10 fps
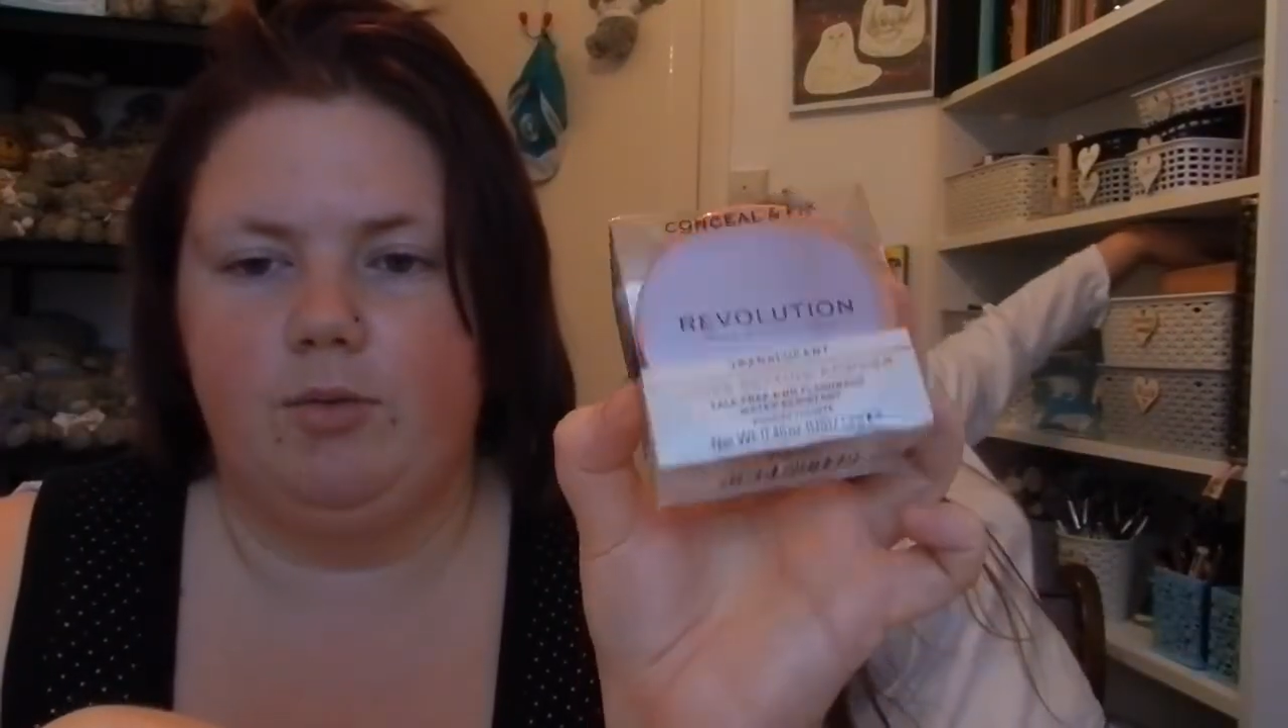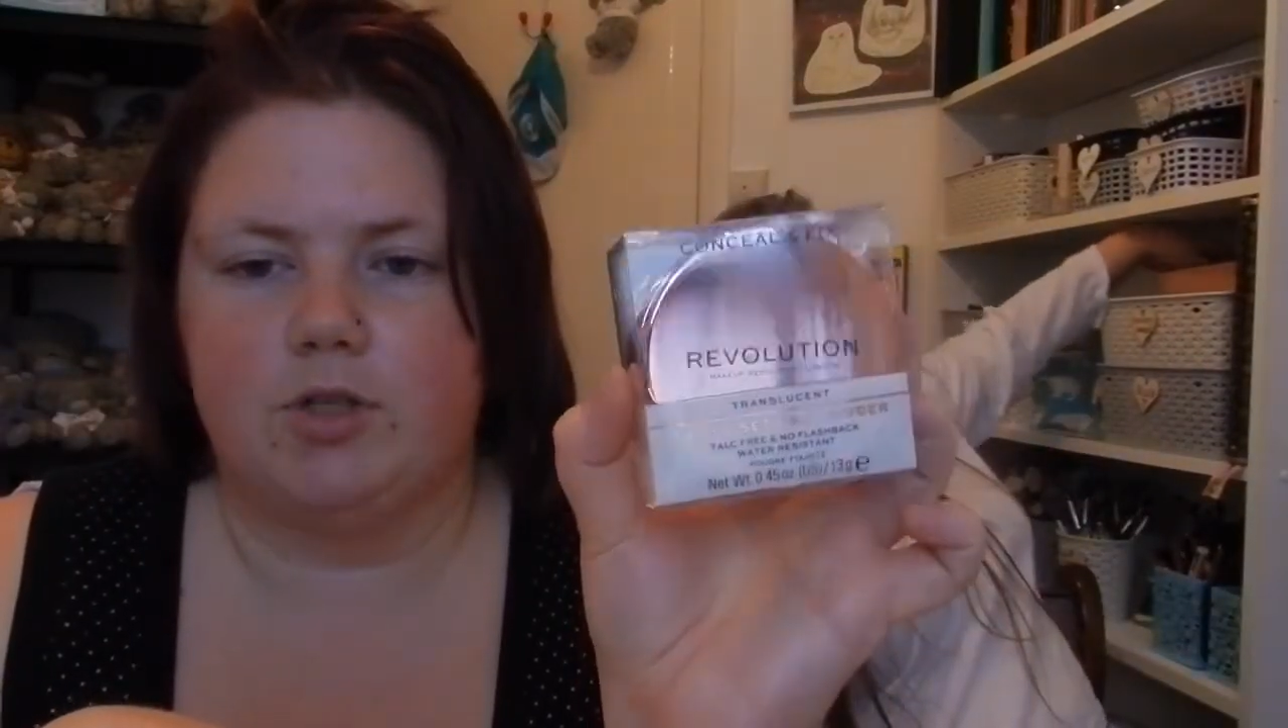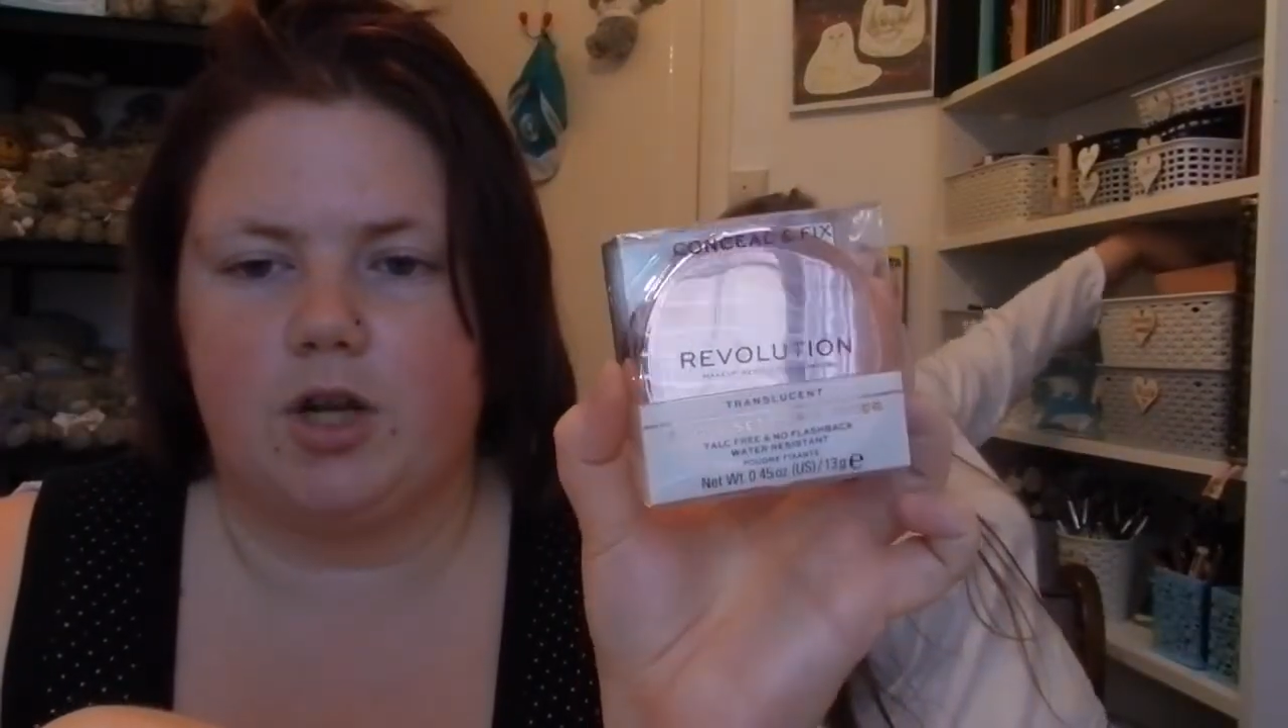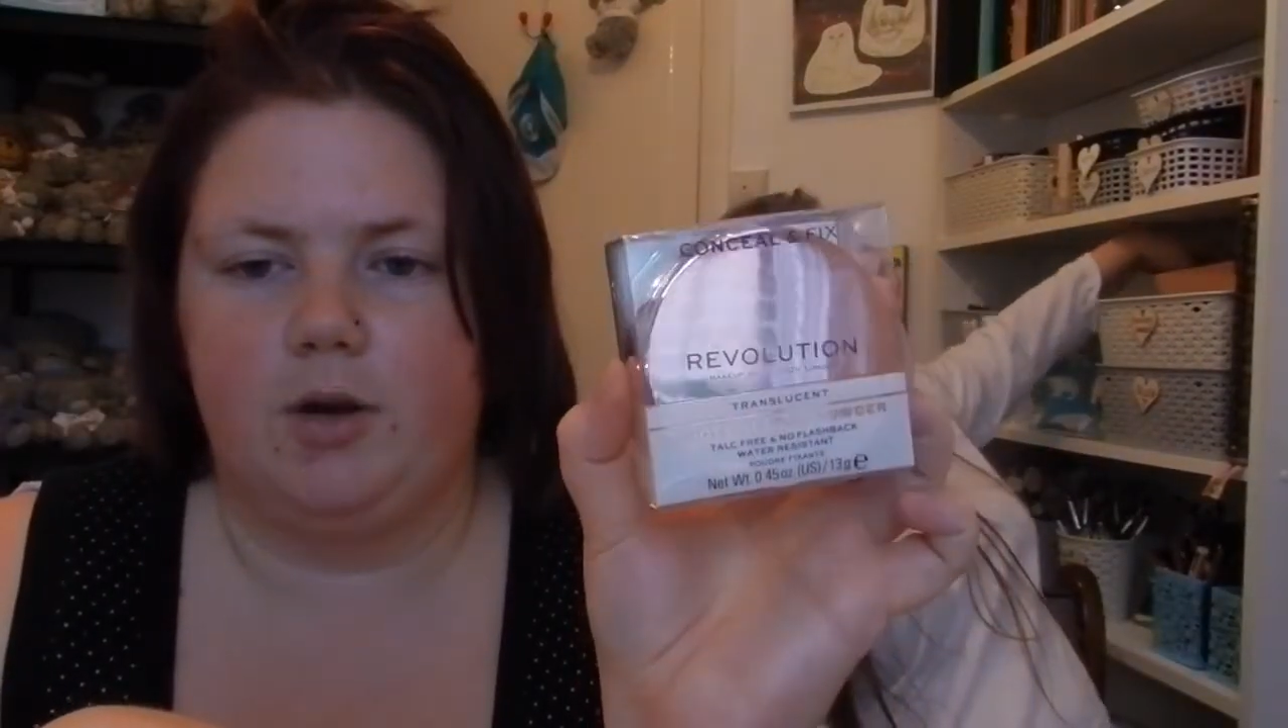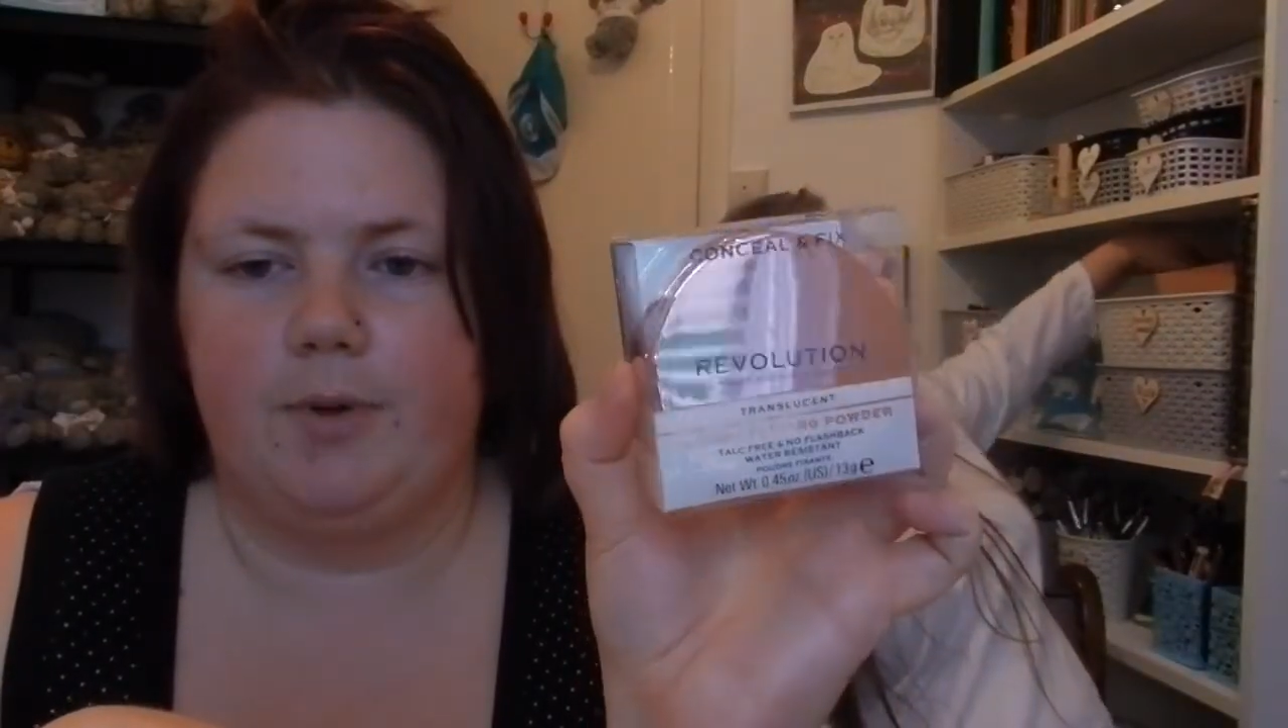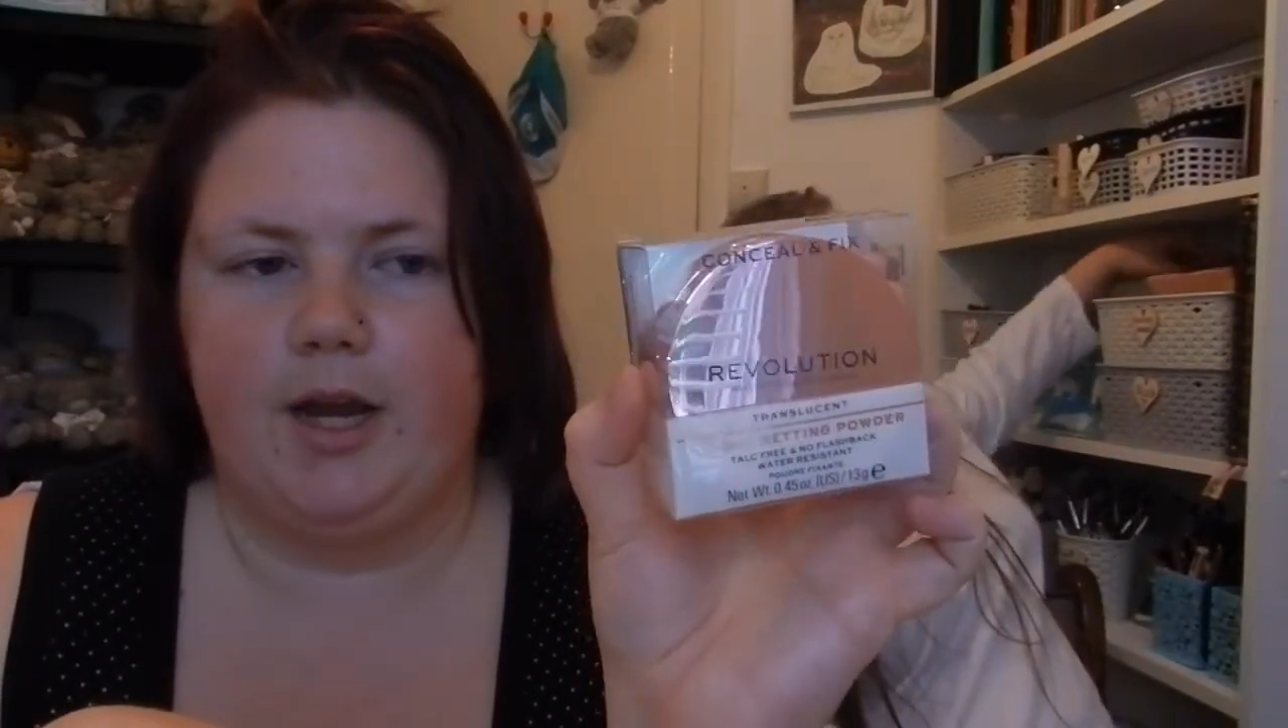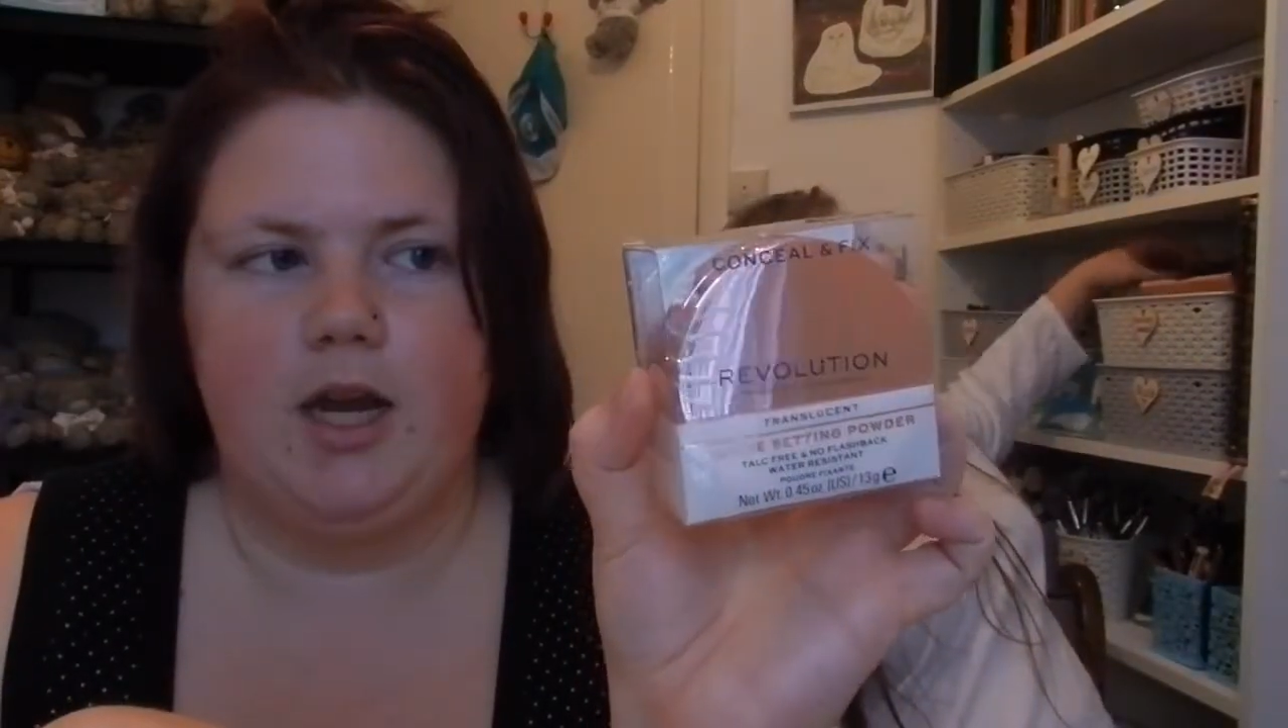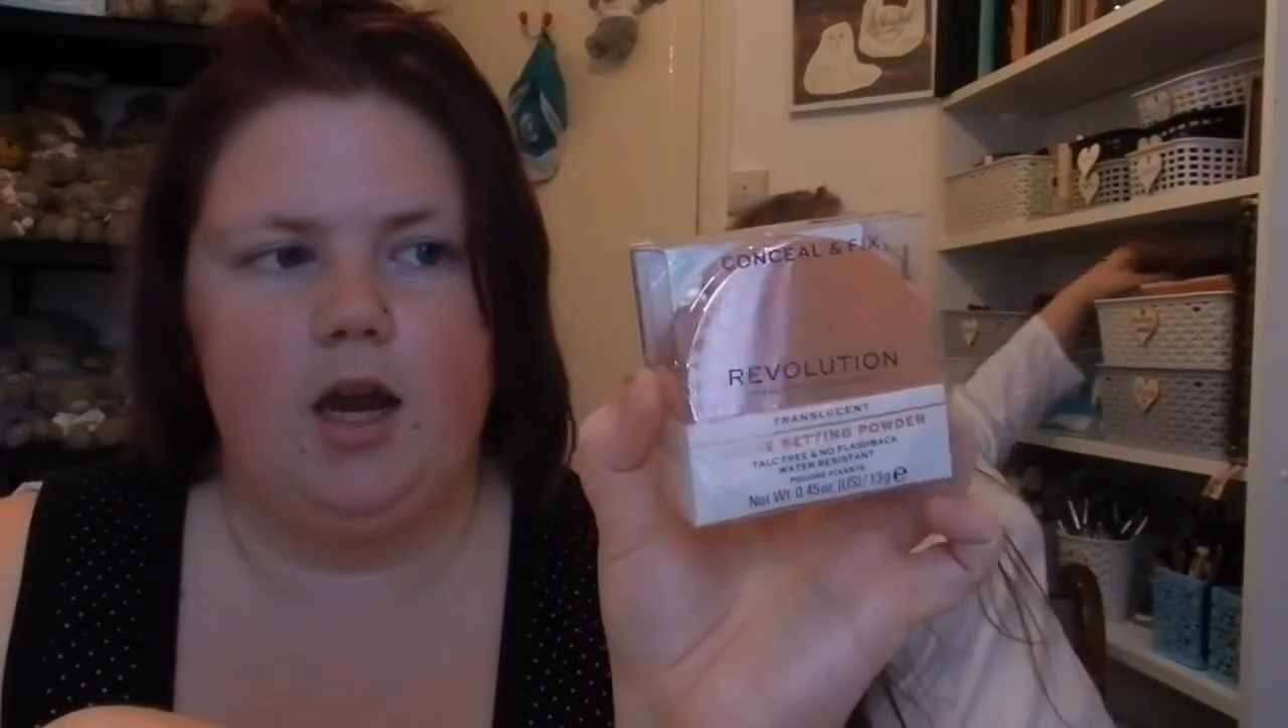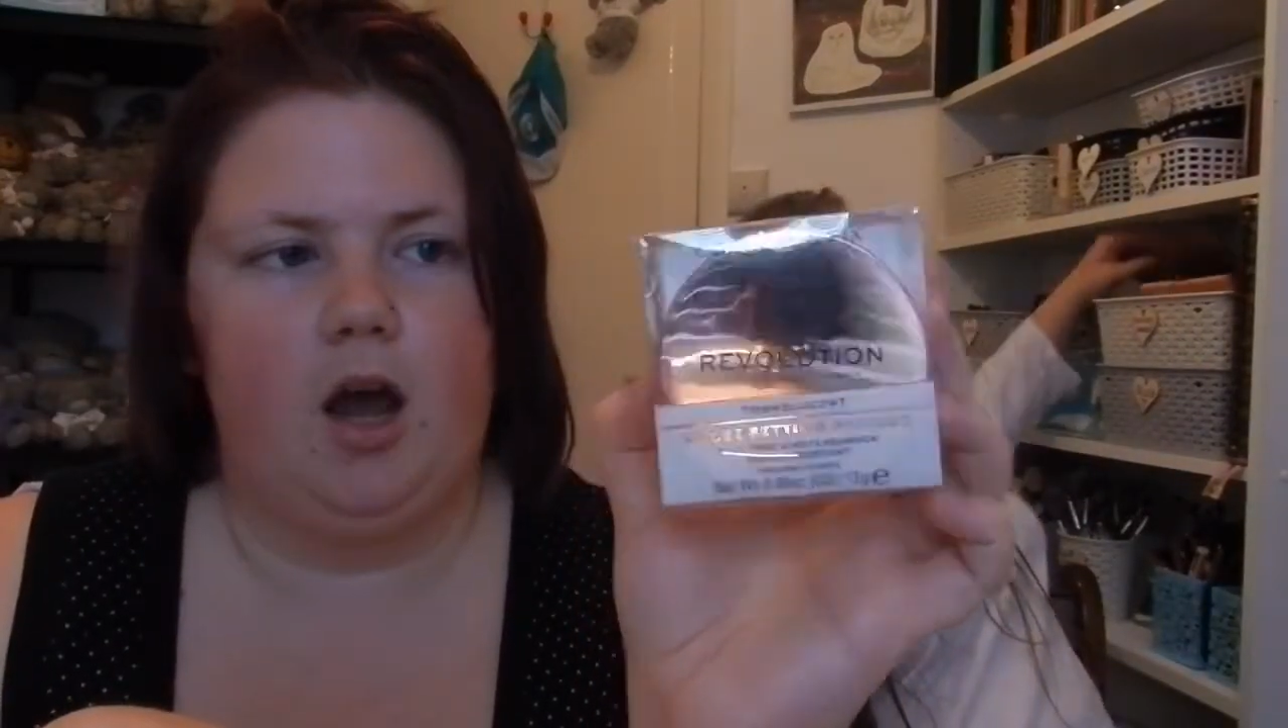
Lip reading: was going to be.